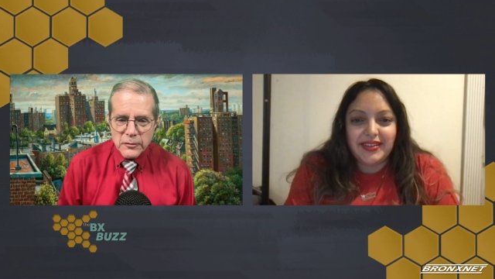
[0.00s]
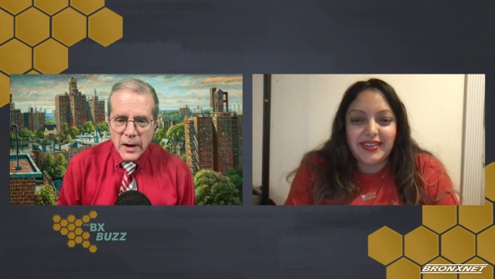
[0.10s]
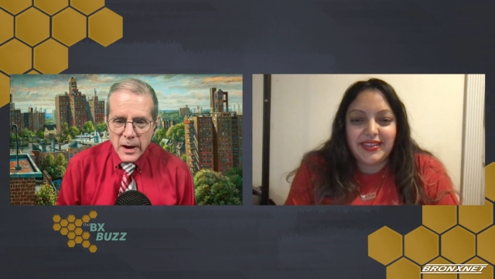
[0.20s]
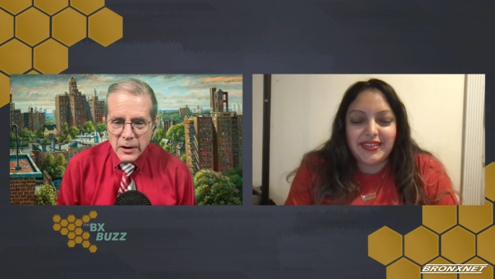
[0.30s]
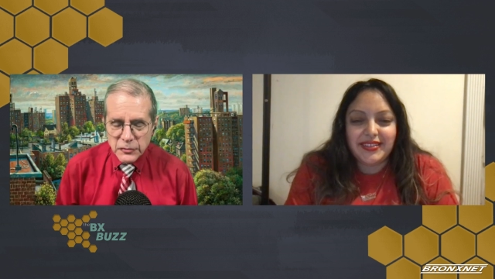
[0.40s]
Speaker 1: I
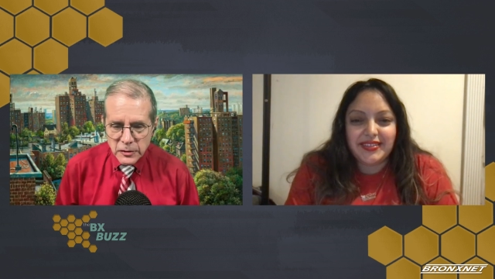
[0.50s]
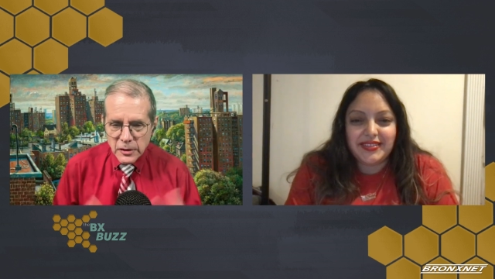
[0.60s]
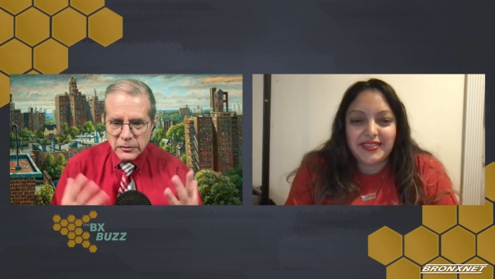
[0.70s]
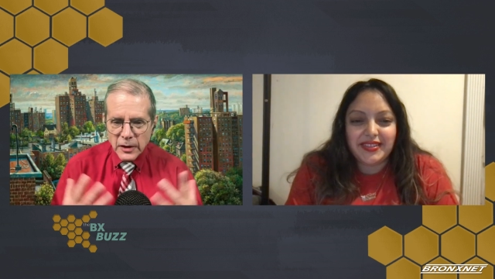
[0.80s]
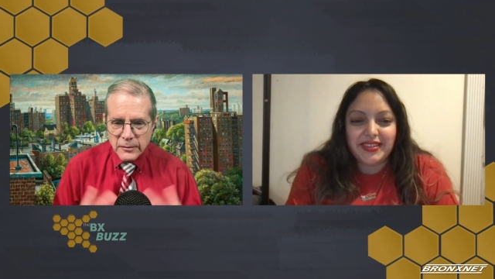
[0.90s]
asked you this,
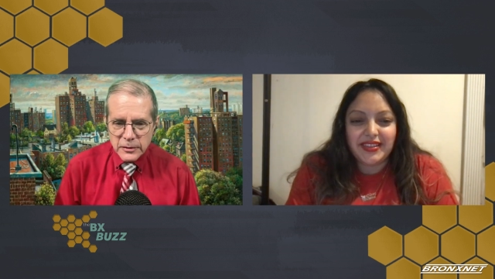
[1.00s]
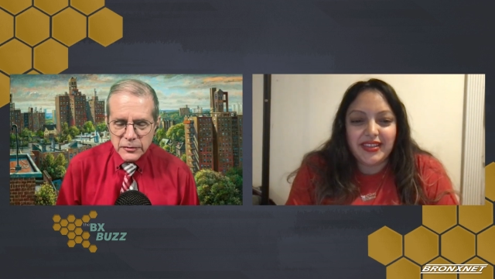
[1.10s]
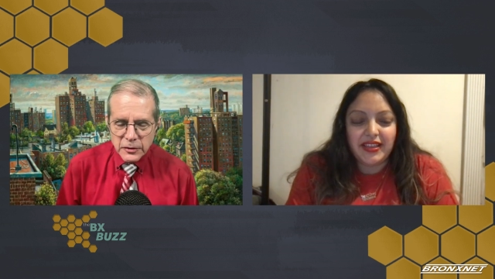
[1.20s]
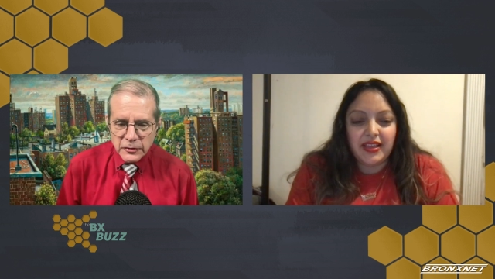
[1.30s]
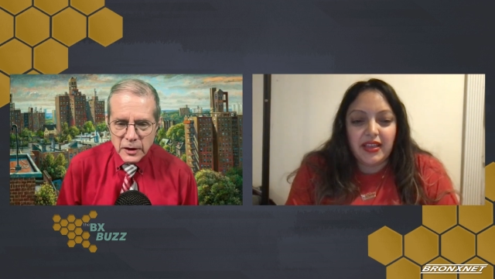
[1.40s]
obviously
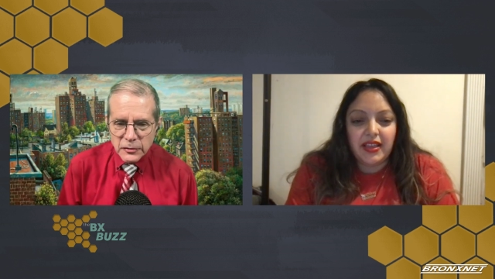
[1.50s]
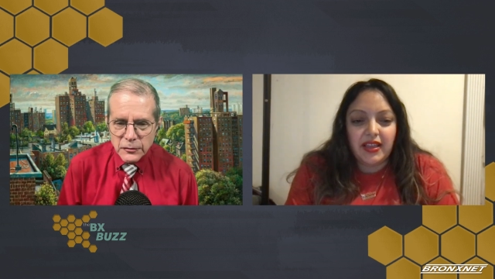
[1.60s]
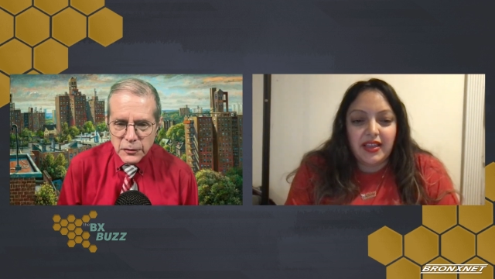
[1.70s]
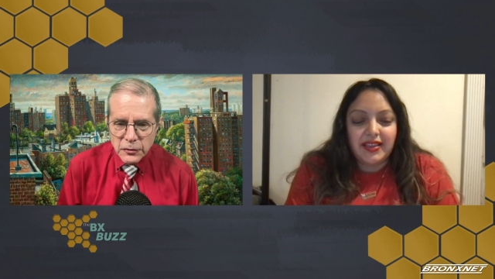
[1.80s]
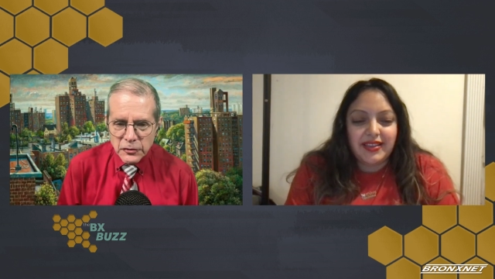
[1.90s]
it's not your
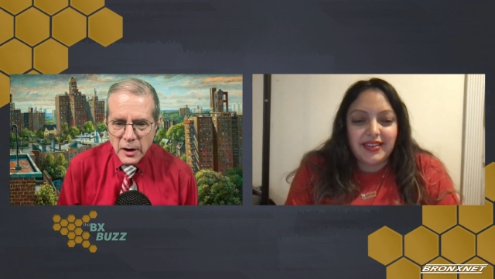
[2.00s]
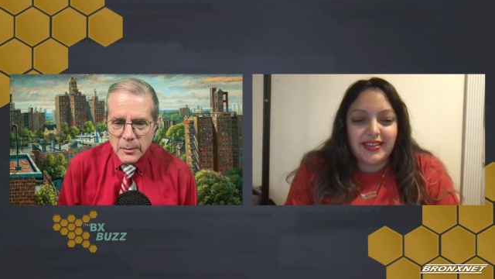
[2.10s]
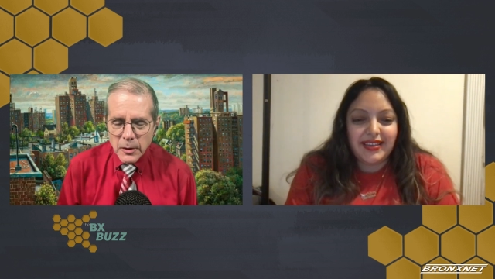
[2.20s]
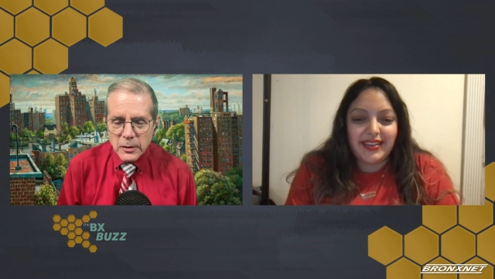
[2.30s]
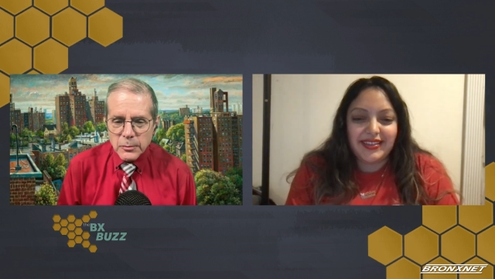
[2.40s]
first time on
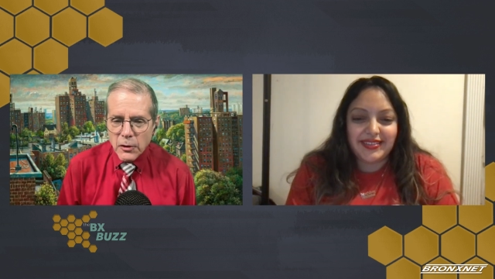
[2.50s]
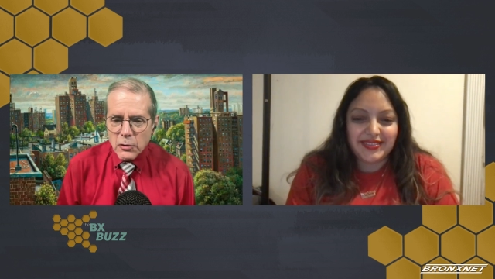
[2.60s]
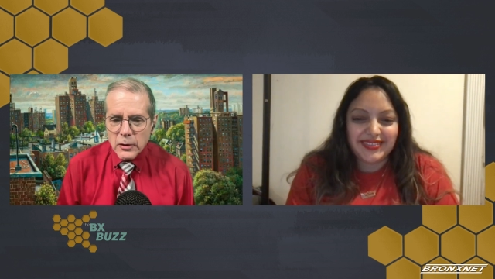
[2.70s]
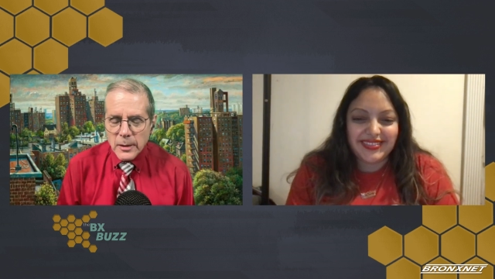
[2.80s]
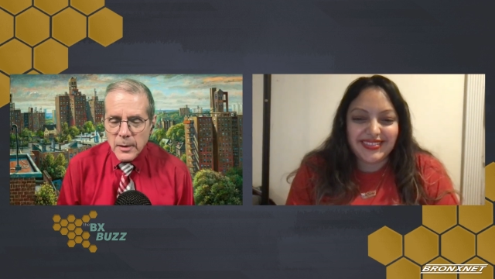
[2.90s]
the
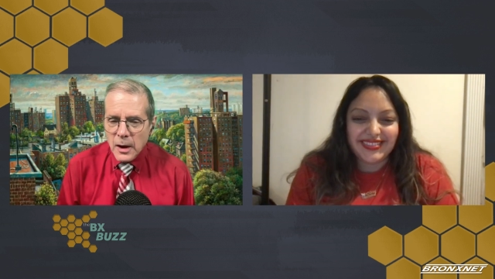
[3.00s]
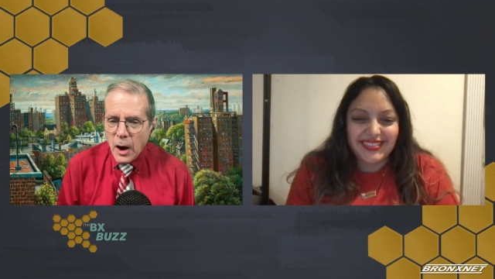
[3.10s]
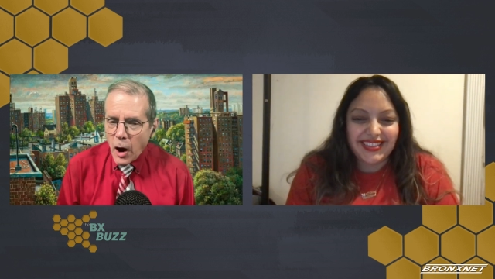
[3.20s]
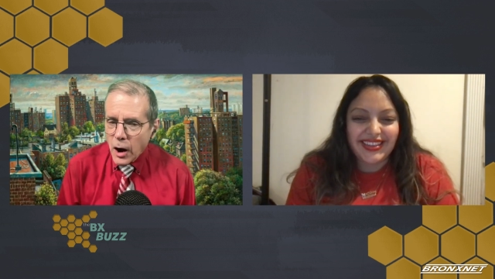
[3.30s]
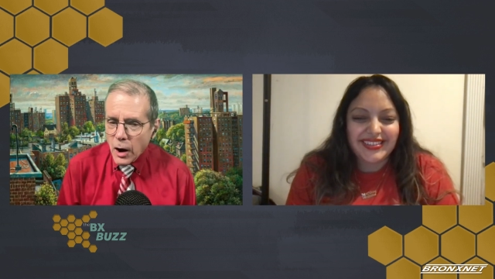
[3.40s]
program. Mm-hmm.
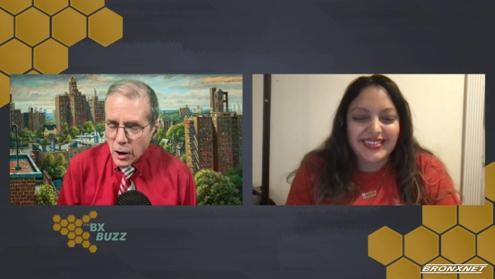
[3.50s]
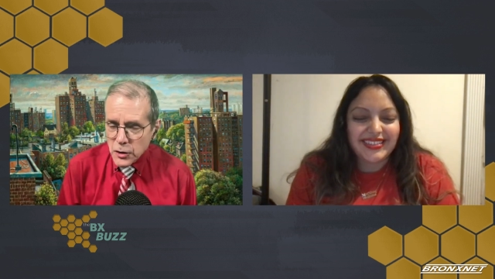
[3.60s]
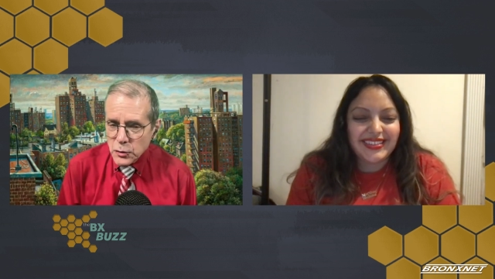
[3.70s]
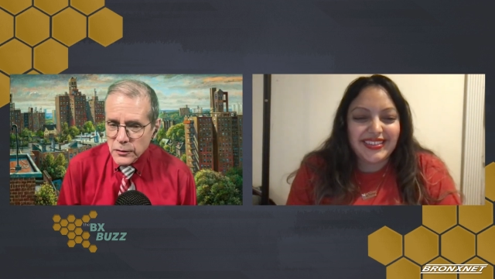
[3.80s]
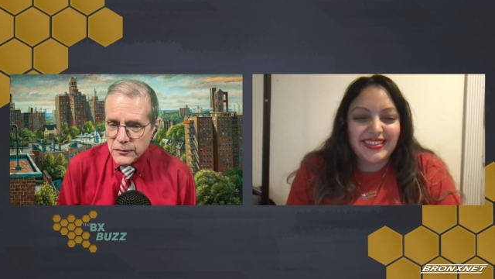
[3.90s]
Are, are you
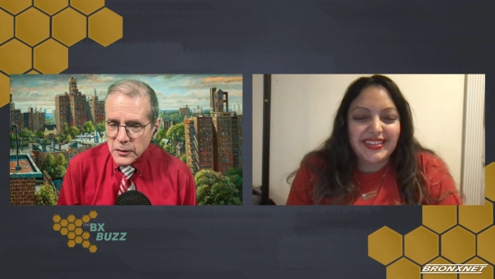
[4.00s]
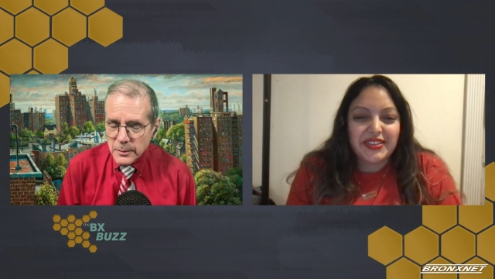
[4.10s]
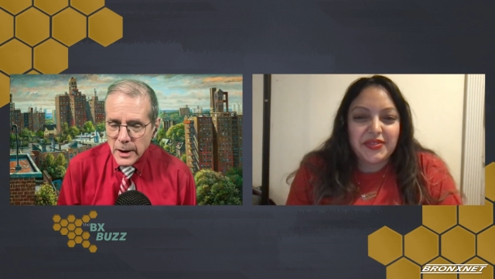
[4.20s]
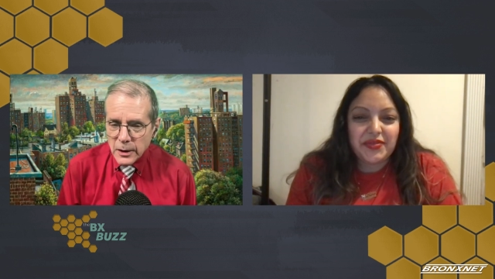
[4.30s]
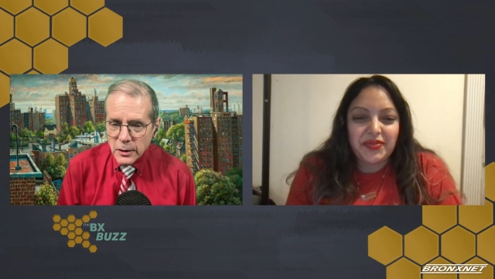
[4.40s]
a
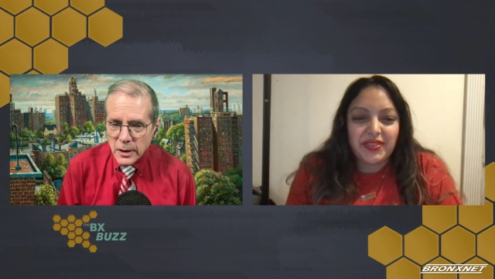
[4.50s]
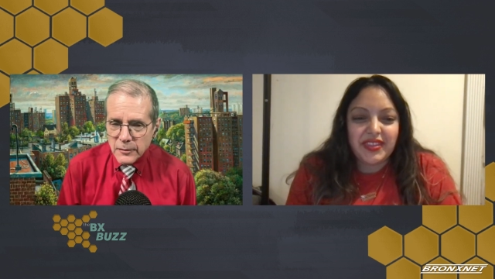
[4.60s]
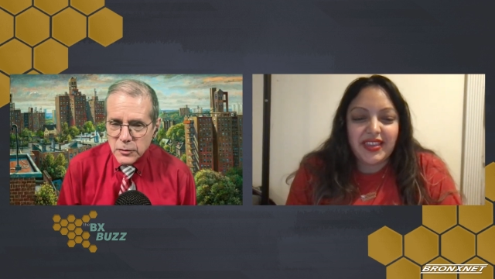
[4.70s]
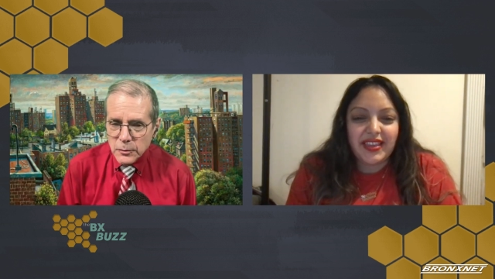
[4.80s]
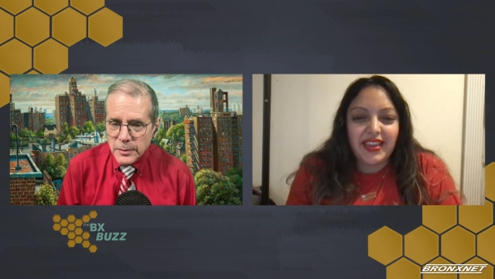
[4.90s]
filmmaker? Have you
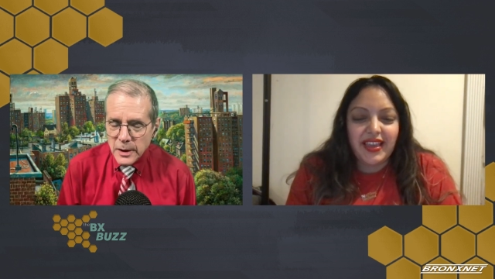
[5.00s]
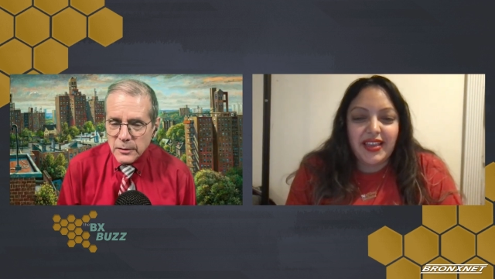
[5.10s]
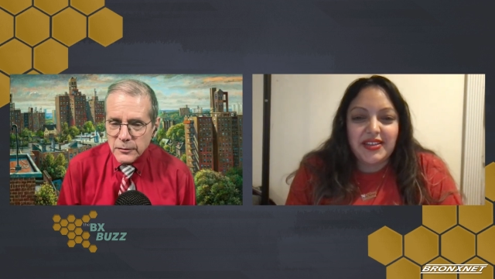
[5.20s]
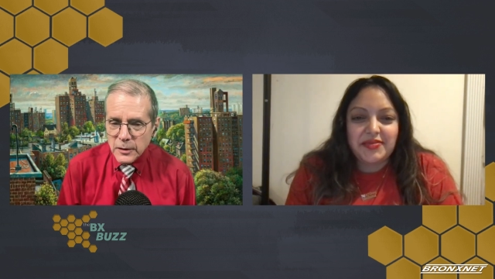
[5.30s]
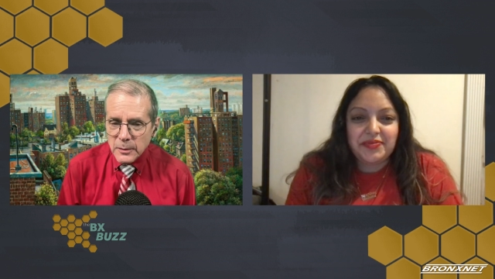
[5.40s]
been a
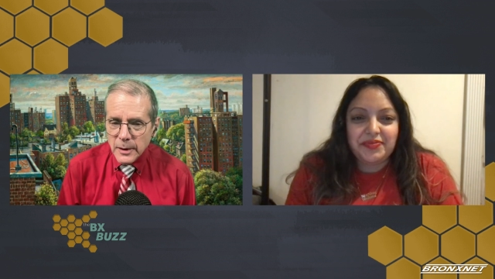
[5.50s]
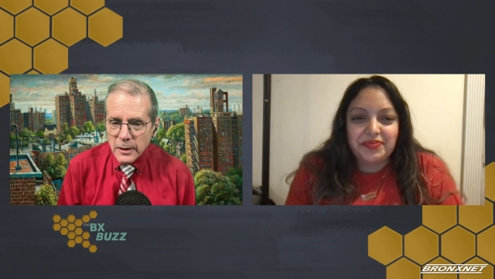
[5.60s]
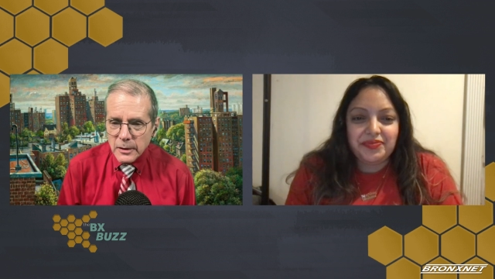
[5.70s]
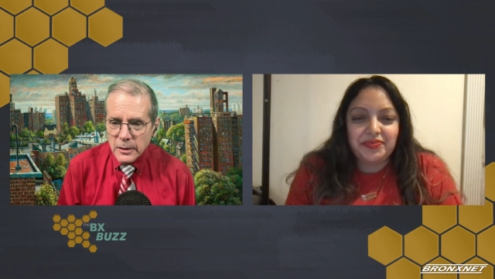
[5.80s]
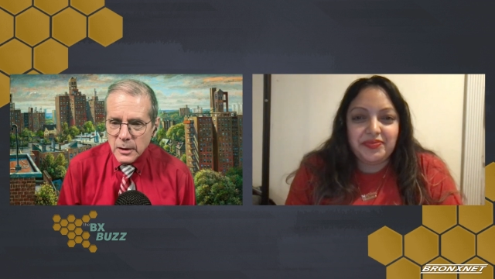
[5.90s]
filmmaker?